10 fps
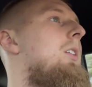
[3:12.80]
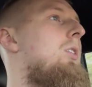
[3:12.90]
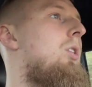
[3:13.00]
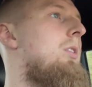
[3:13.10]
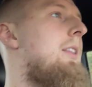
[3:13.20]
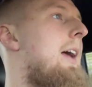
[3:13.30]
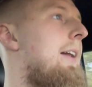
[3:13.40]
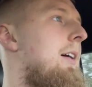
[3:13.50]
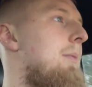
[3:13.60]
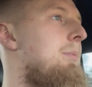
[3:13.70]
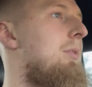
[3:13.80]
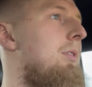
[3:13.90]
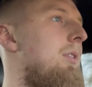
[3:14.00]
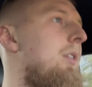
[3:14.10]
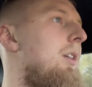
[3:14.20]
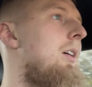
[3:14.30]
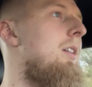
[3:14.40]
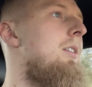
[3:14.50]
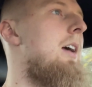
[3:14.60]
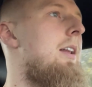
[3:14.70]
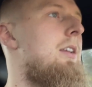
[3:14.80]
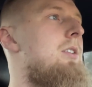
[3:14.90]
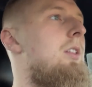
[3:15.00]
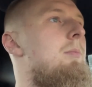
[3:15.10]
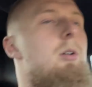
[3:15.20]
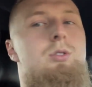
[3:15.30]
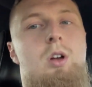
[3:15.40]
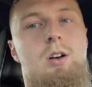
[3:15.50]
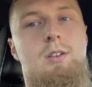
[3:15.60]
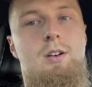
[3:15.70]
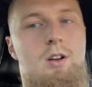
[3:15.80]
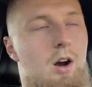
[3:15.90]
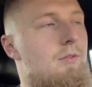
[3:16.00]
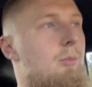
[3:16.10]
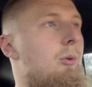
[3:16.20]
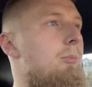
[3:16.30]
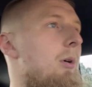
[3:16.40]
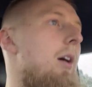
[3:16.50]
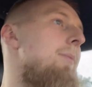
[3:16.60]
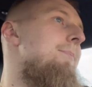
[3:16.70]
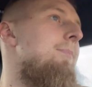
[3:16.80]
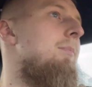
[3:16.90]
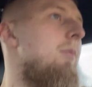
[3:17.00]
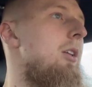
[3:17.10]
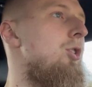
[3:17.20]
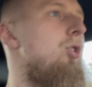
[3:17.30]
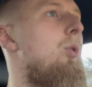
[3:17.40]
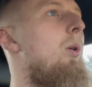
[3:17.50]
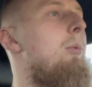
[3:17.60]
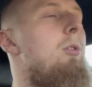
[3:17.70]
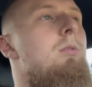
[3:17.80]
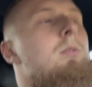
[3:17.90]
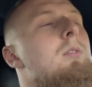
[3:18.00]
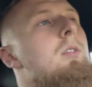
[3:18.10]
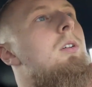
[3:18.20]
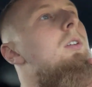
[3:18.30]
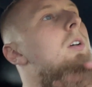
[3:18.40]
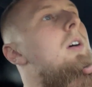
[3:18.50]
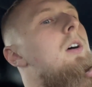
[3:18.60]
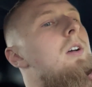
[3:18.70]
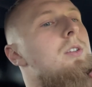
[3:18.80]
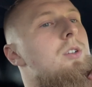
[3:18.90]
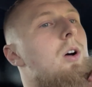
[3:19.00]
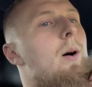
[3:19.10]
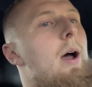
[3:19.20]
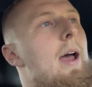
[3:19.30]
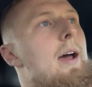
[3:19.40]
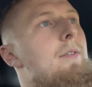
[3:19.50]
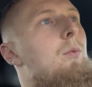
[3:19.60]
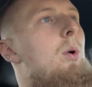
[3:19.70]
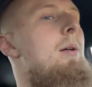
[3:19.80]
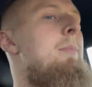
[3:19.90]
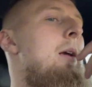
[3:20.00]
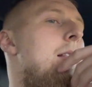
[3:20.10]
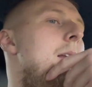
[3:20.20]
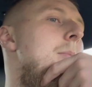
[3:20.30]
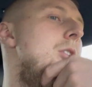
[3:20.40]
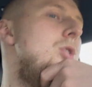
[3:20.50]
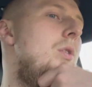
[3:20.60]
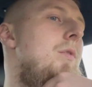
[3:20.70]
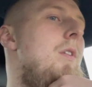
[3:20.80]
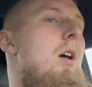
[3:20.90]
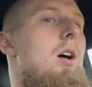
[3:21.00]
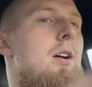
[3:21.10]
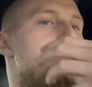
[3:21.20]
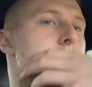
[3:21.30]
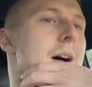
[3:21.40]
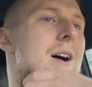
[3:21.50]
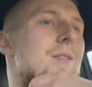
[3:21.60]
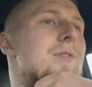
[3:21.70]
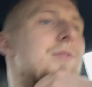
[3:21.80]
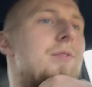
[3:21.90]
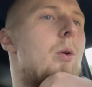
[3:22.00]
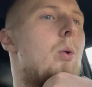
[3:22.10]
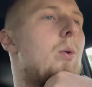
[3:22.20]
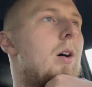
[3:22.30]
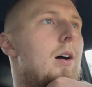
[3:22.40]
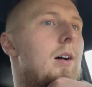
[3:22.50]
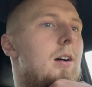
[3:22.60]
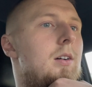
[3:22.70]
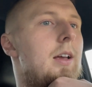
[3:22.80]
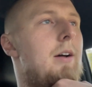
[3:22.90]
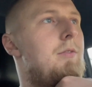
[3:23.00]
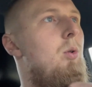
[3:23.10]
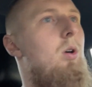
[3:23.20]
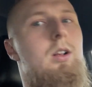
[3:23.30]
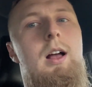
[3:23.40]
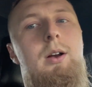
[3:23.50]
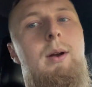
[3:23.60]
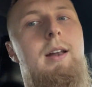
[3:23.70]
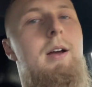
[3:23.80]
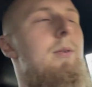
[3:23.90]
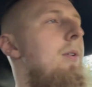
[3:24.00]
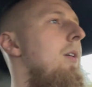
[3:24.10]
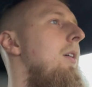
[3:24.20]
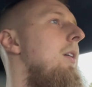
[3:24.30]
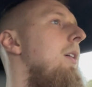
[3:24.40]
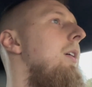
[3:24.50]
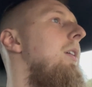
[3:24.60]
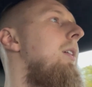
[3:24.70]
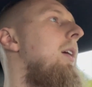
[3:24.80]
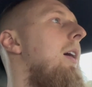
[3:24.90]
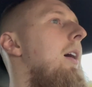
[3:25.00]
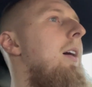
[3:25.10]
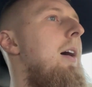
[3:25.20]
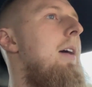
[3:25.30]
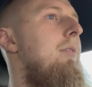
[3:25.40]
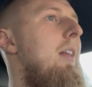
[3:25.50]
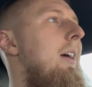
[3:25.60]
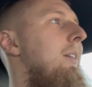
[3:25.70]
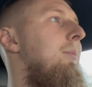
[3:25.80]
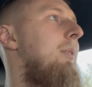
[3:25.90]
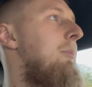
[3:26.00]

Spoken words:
curling that up. Not necessarily the most comfortable, but it's doable. So I have one meal in me so far. It's about 4 o'clock right now. I have like, I'd